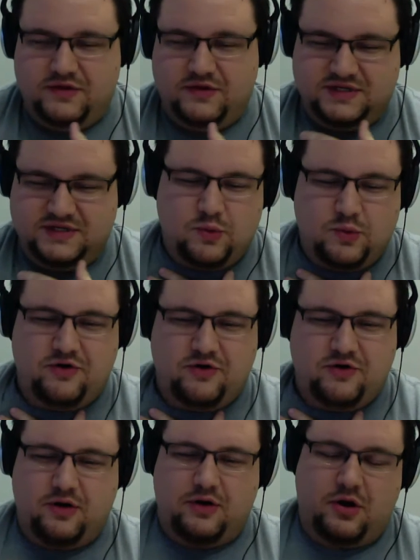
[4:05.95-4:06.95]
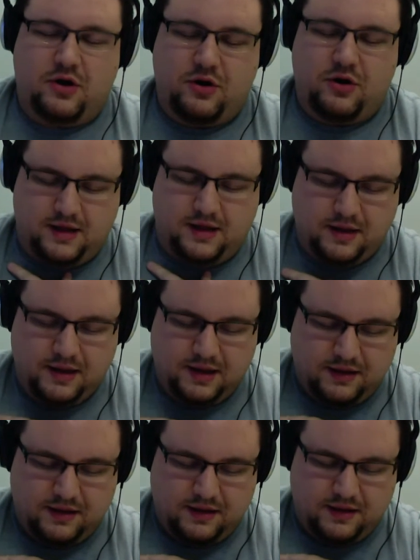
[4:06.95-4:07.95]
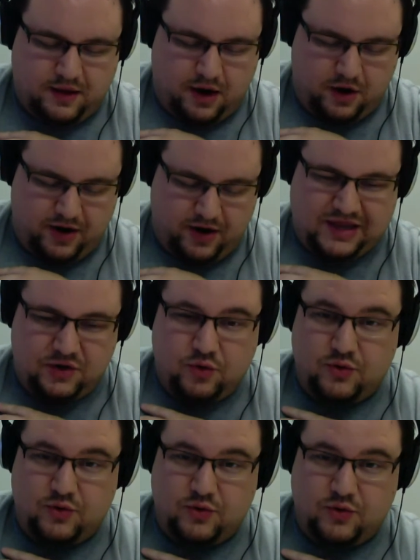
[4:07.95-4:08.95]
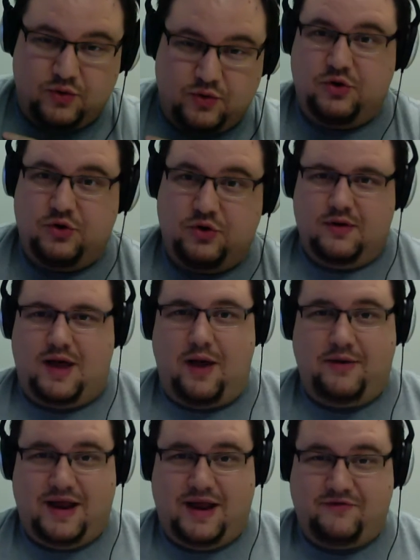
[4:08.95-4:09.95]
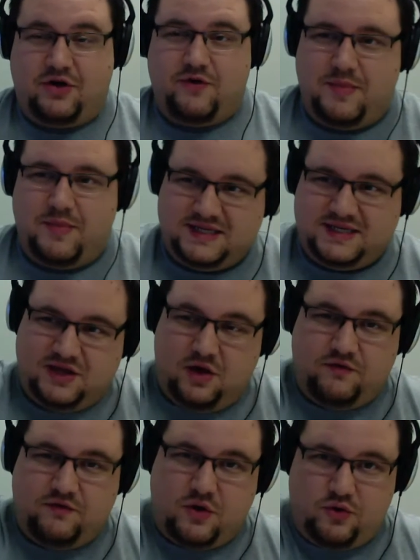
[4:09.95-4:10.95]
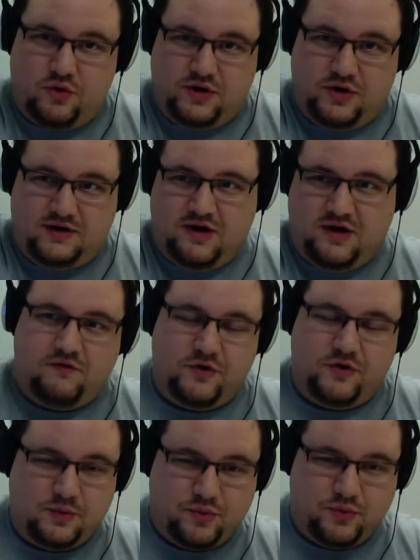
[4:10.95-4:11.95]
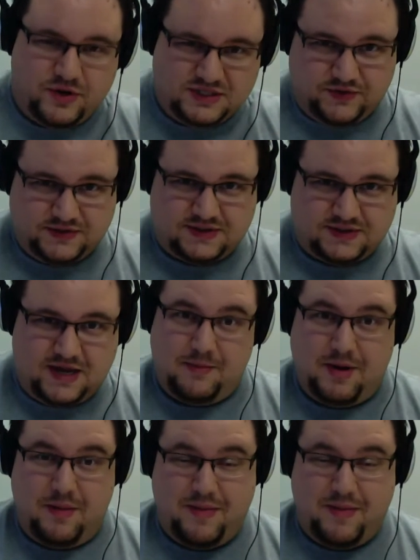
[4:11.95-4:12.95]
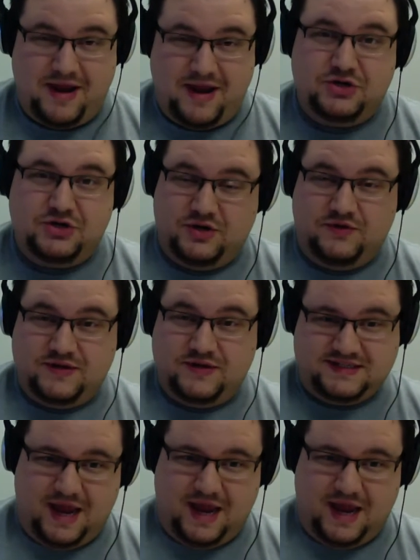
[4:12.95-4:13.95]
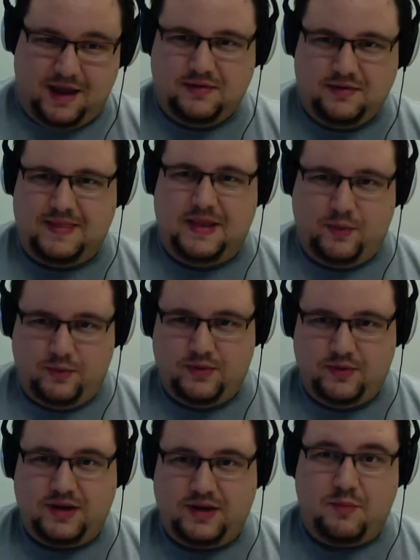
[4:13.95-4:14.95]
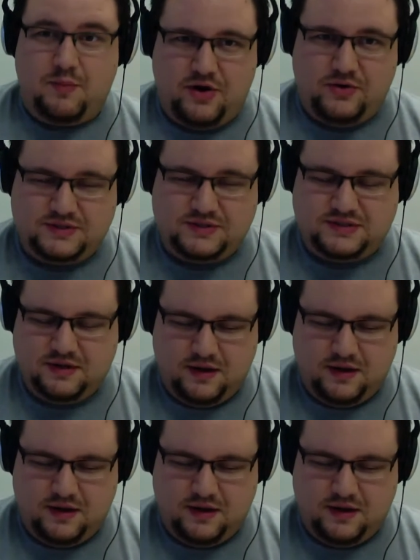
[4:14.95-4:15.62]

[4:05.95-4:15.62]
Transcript: Like when we did our annual review, I would have to grade myself according to all 14 principles, and then my manager would do the same, and then we would compare notes.